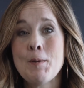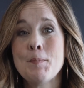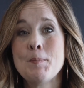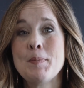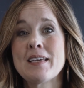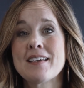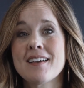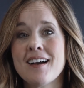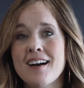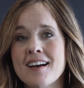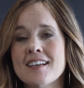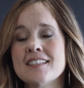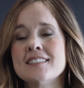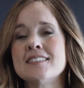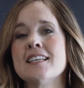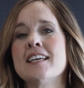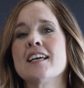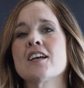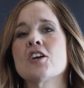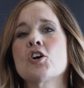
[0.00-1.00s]

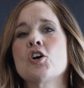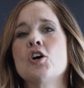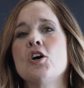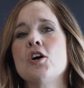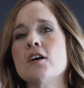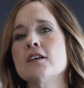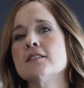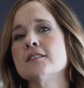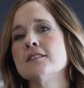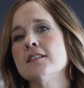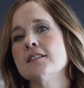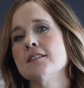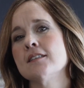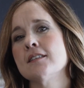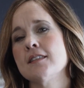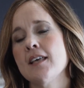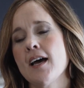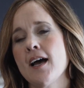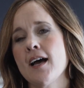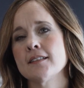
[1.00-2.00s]
because it
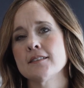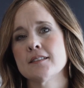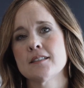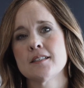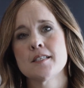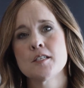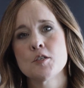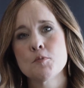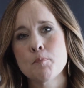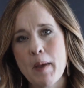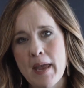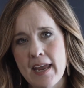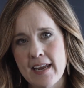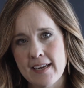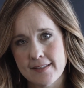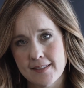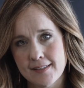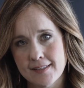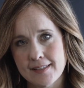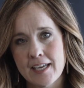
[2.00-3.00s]
causes that
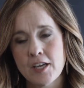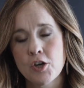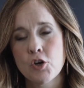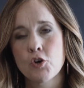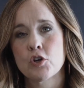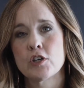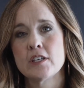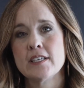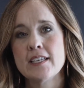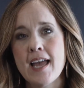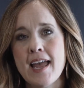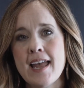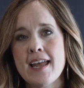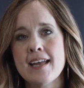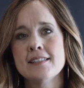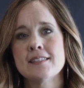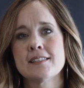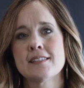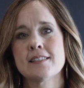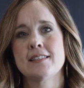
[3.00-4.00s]
space. It
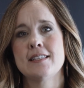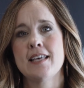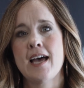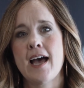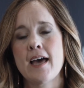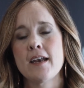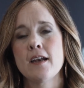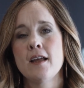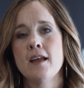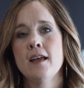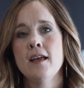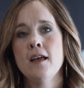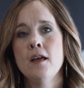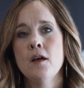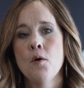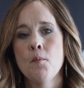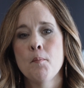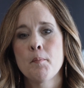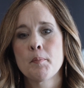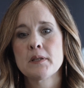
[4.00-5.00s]
creates that
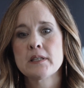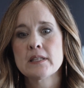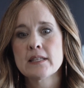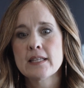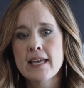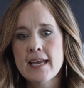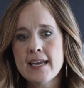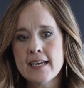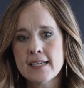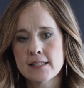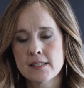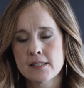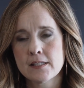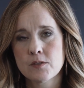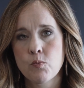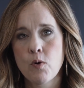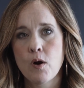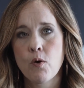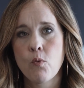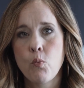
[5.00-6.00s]

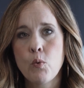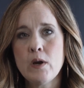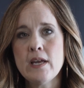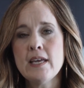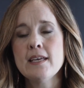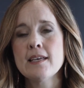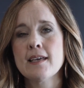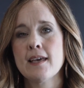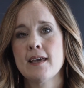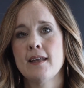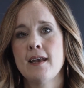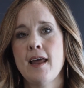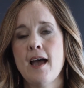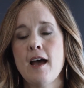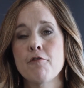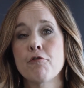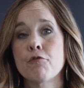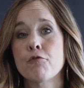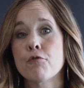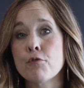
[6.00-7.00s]
place where we can
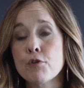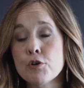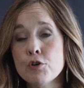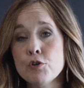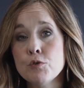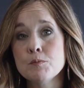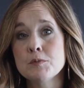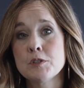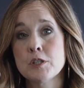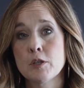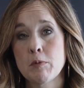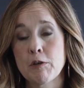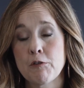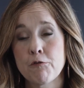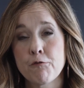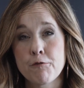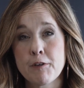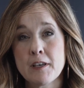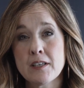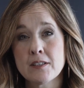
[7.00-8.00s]
have room to be
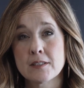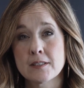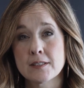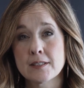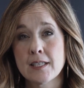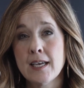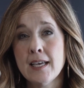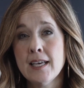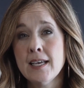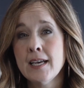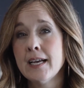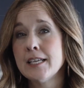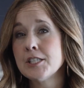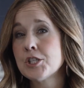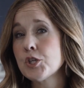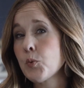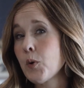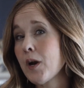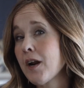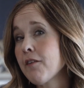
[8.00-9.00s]
filled. And
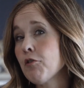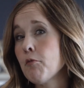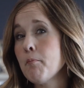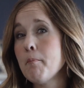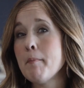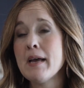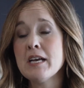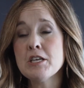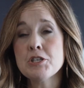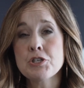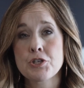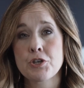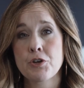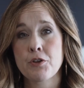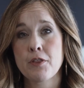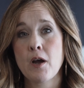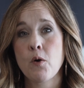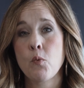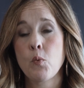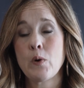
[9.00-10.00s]
to whatever
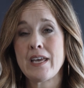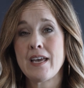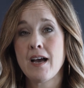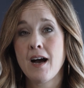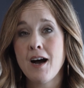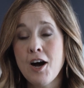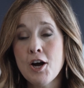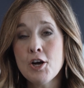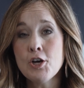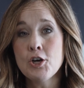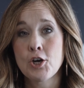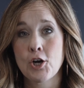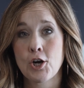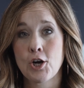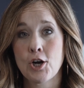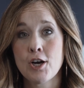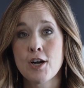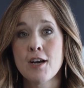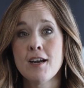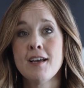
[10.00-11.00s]
measure that we
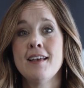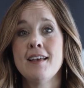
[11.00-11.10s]
hunger,